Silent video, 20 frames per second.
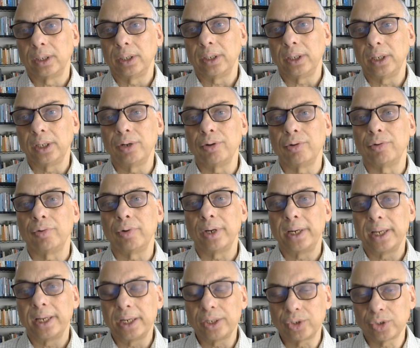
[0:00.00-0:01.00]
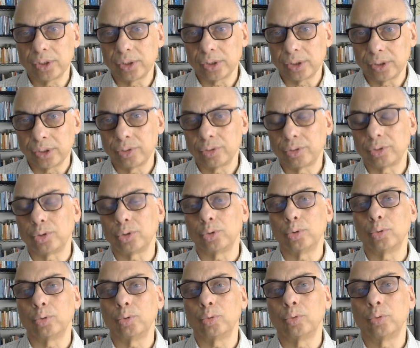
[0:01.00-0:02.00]
in relation
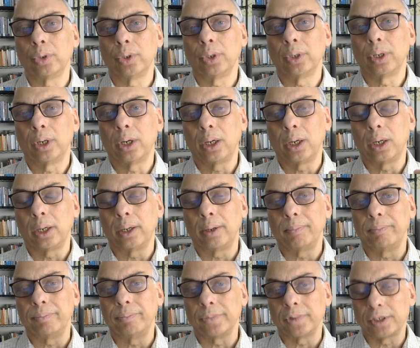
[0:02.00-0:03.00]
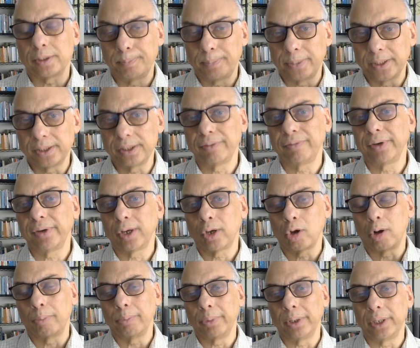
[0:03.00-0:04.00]
to uh, specific
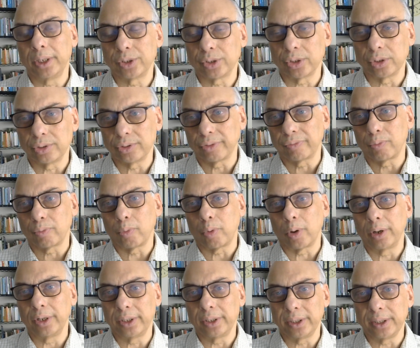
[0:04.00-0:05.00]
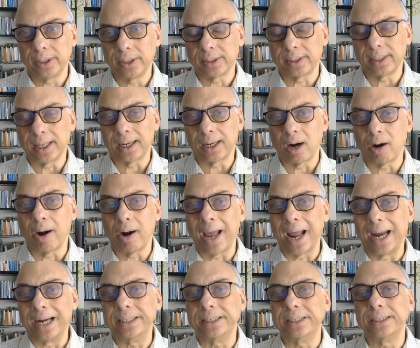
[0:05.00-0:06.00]
combinations of qualities that are
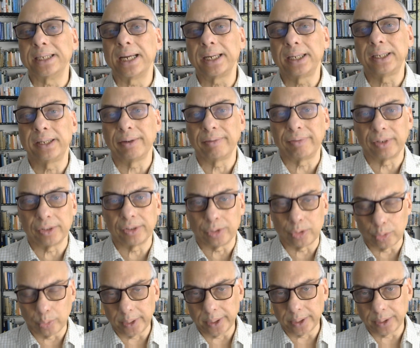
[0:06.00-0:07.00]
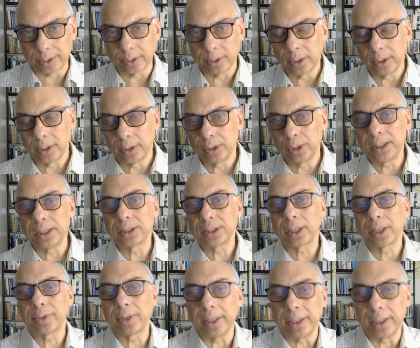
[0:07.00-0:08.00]
adjectival to it. These
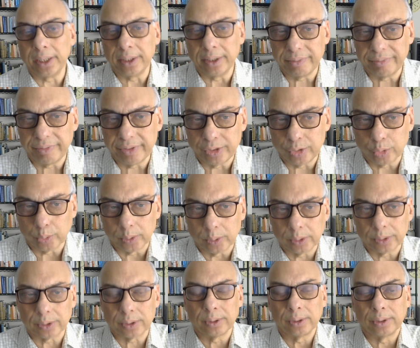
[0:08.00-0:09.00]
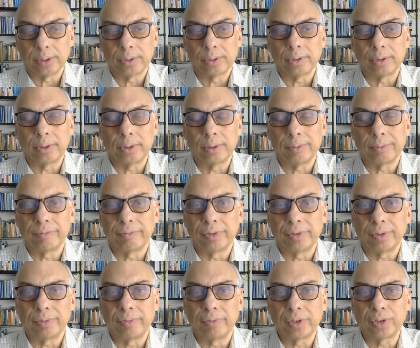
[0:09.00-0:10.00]
are the individuals. So the
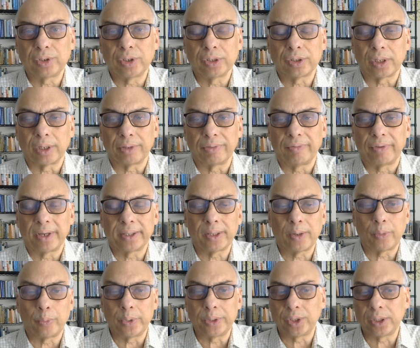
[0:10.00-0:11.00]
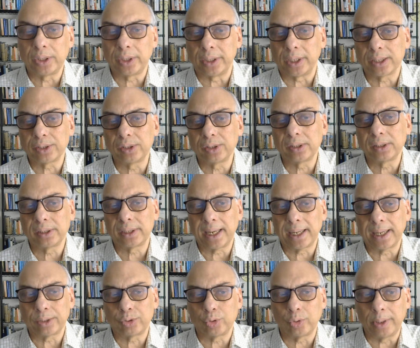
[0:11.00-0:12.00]
Vishishtadvaita, which he doesn't
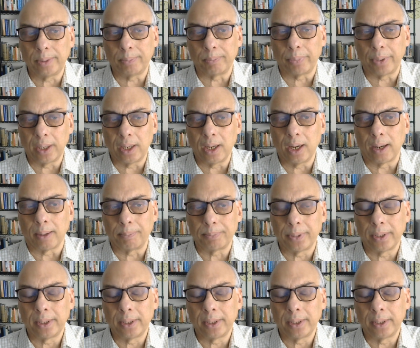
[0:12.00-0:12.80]
actually bring up